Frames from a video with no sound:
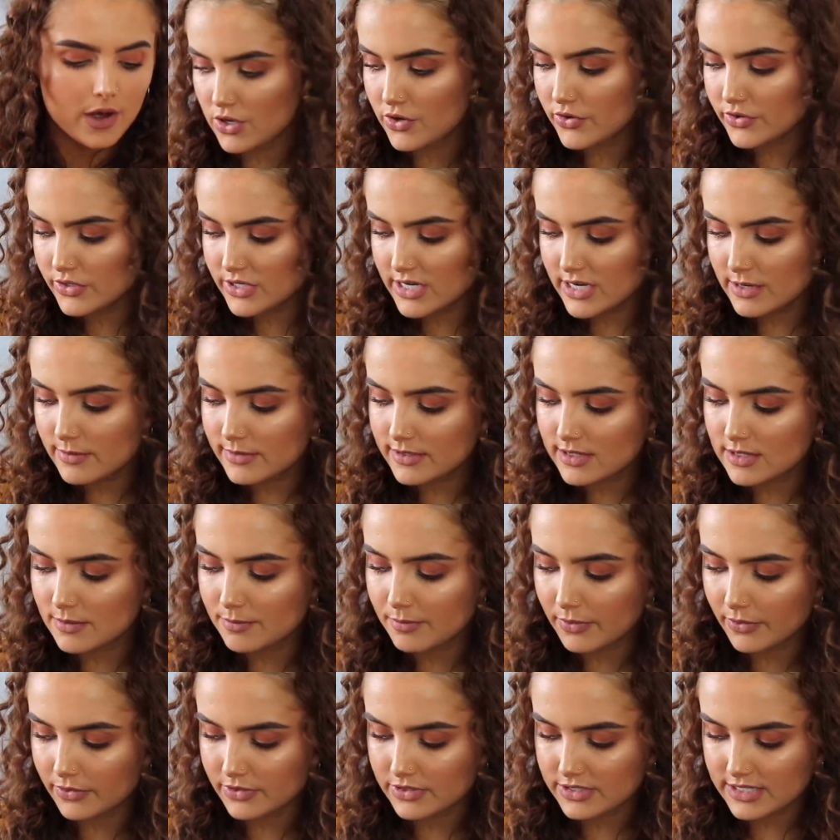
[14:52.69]
Usually with the
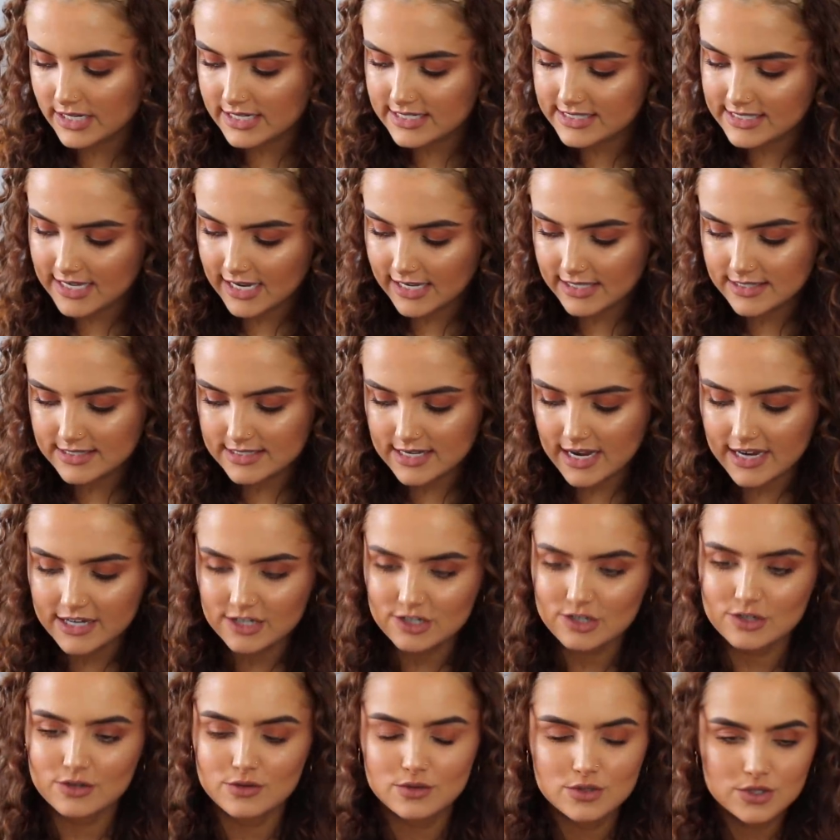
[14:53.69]
Bondi sands I
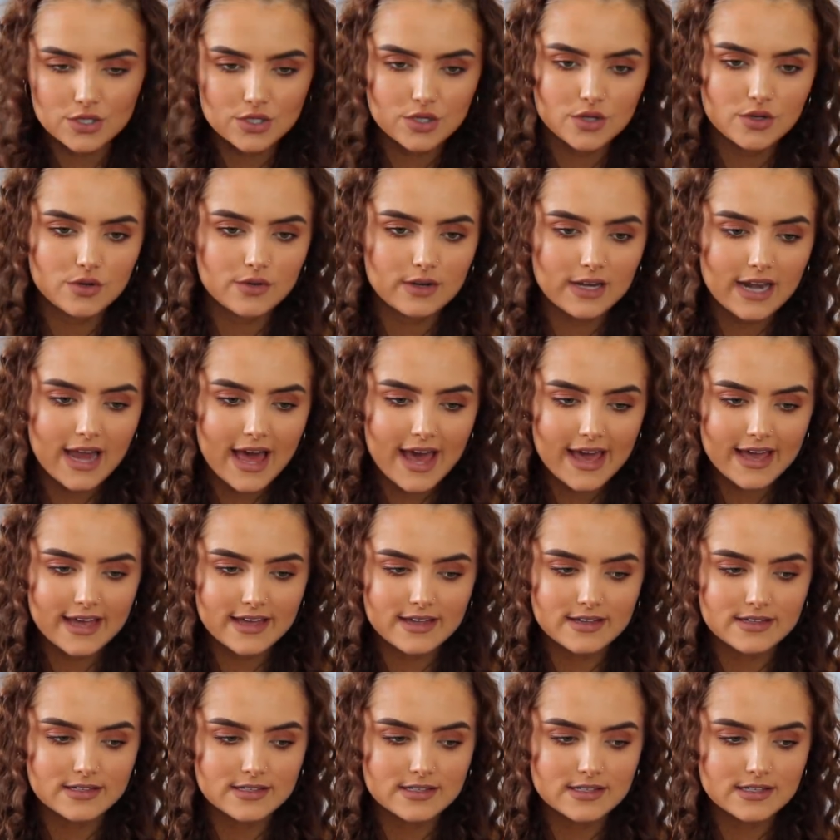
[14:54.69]
do 2
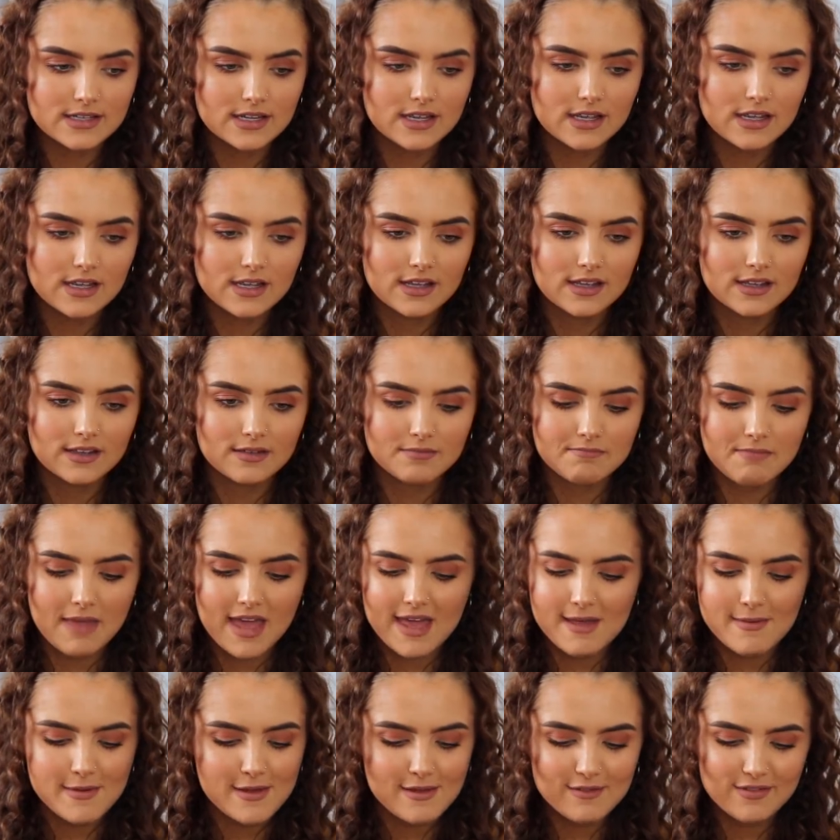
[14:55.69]
layers
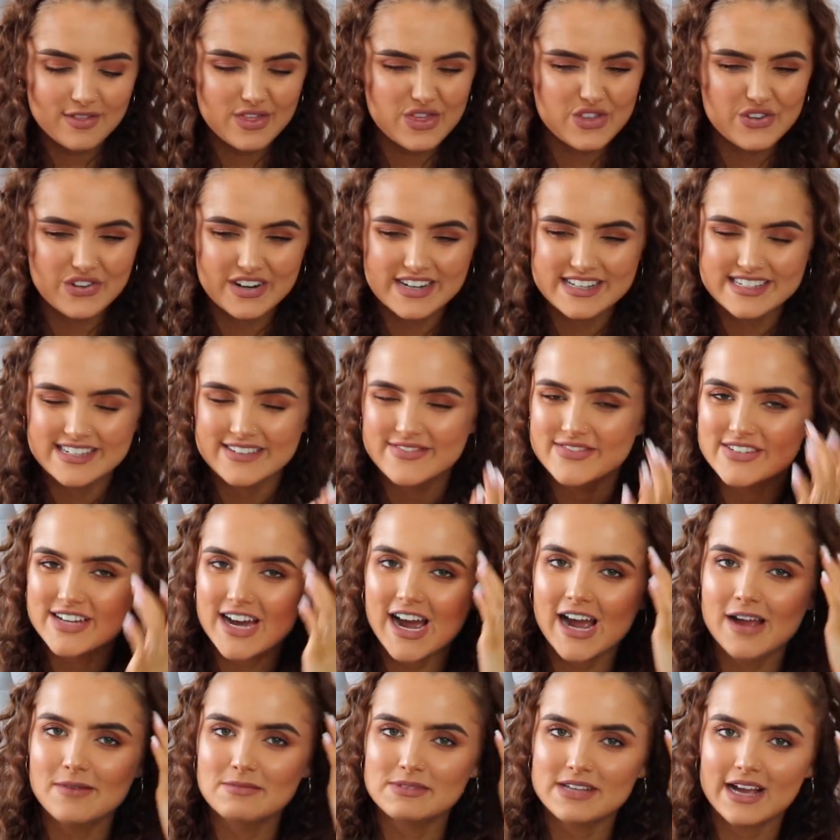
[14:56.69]
maybe even 3
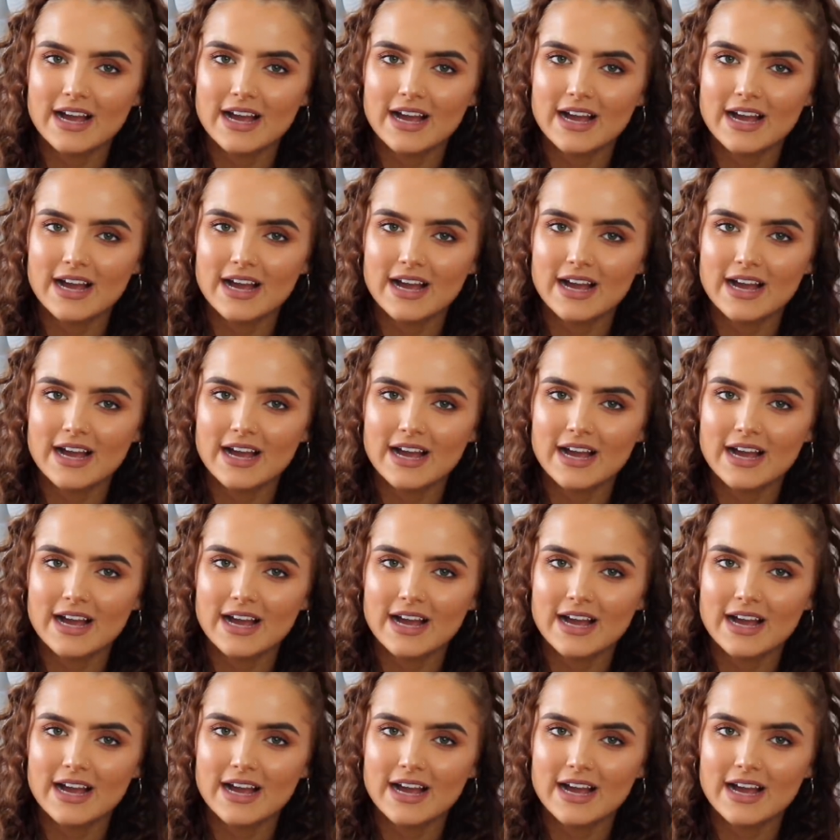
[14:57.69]
sometimes.